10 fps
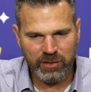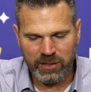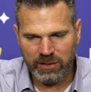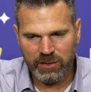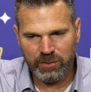
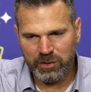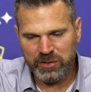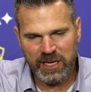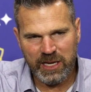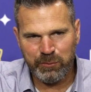And you
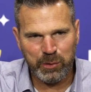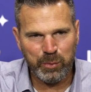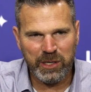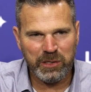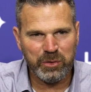take every
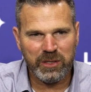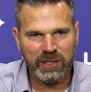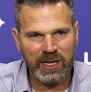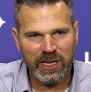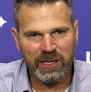win you can
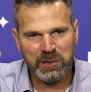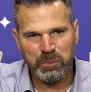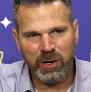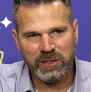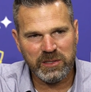get in the
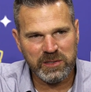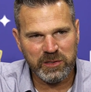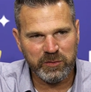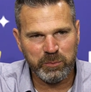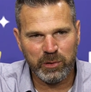process
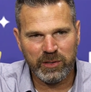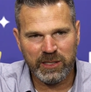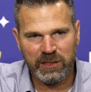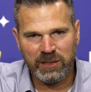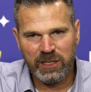of
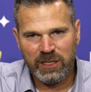building